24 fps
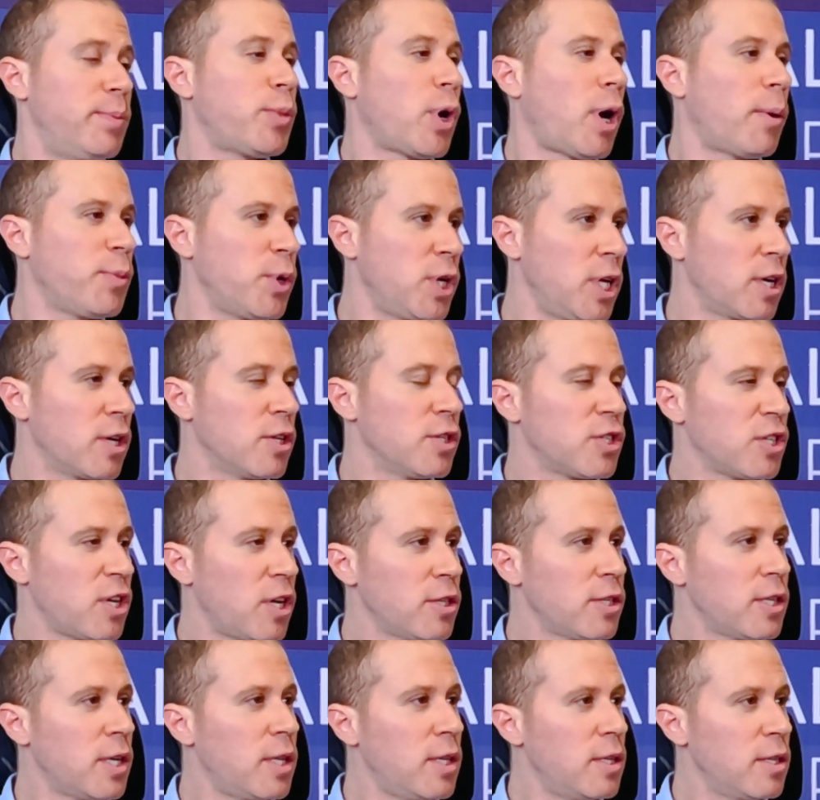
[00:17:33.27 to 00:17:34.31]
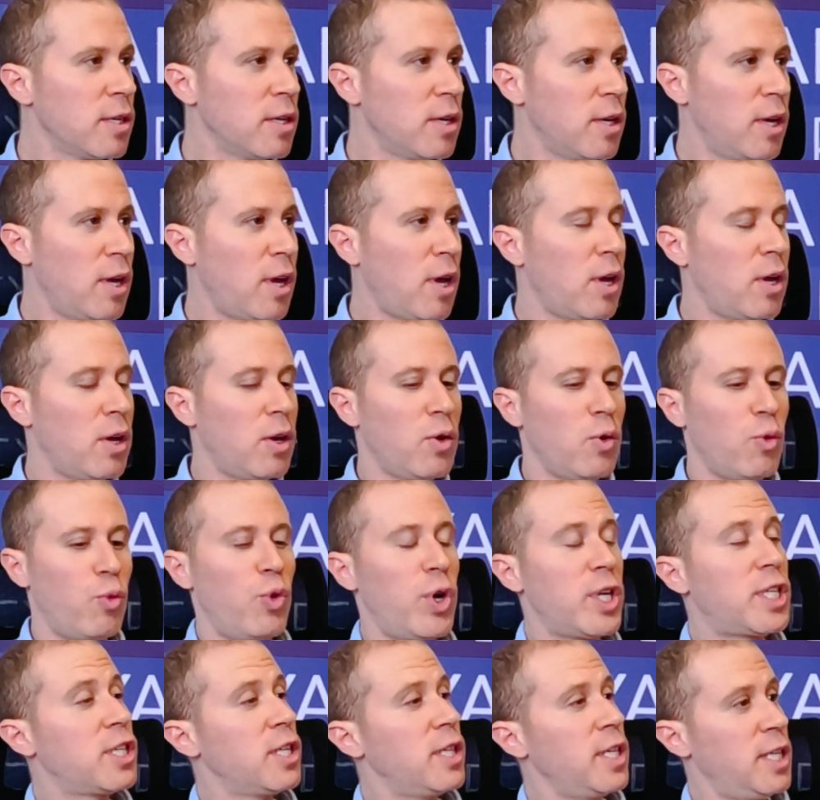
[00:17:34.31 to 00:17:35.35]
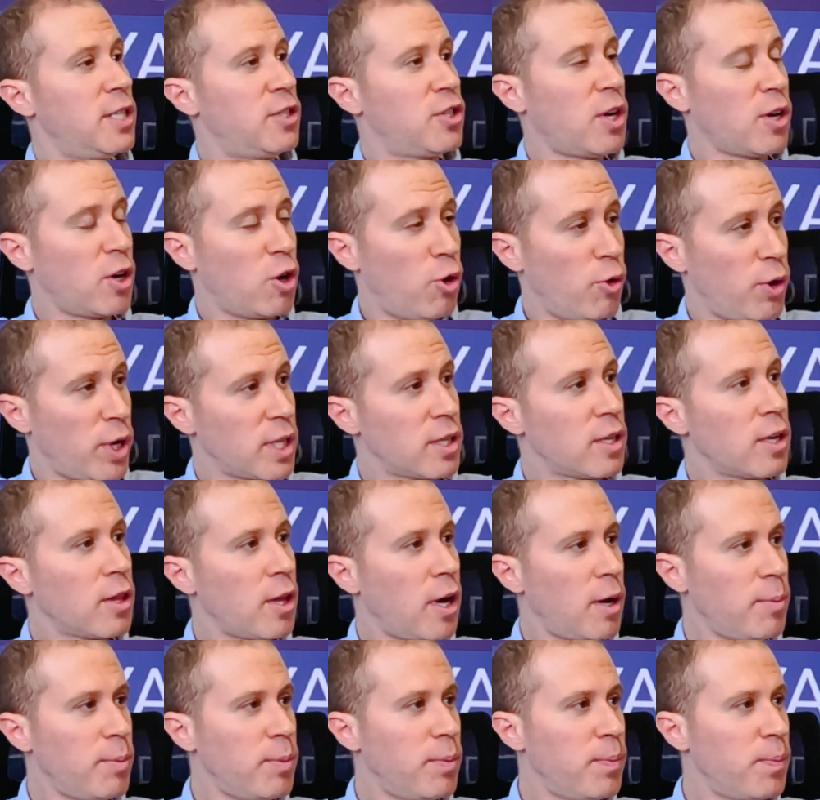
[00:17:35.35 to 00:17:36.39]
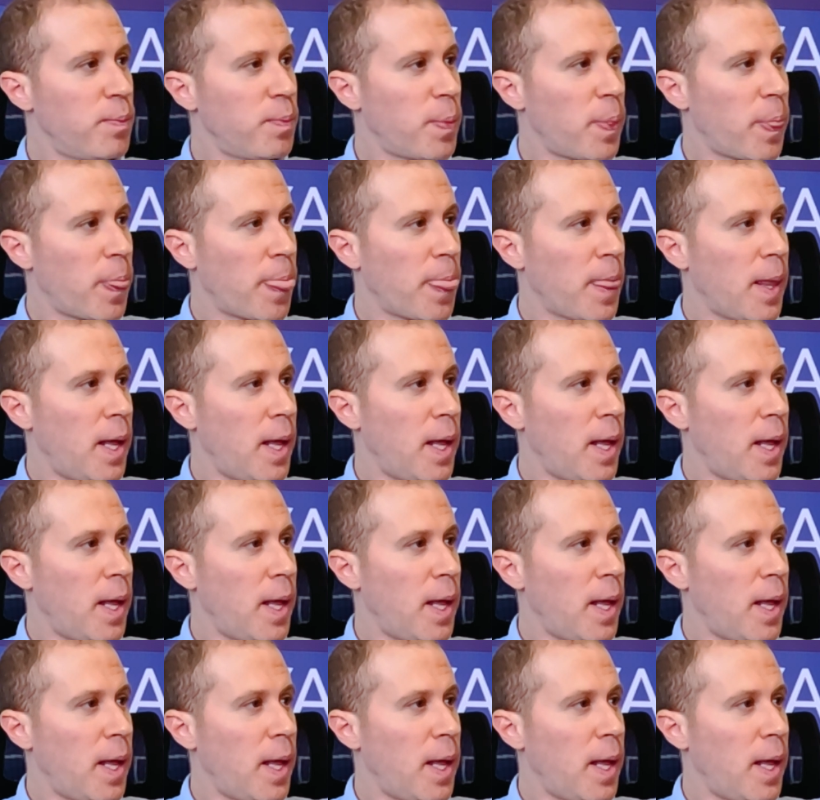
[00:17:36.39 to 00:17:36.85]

every property consultant, which leads are going to them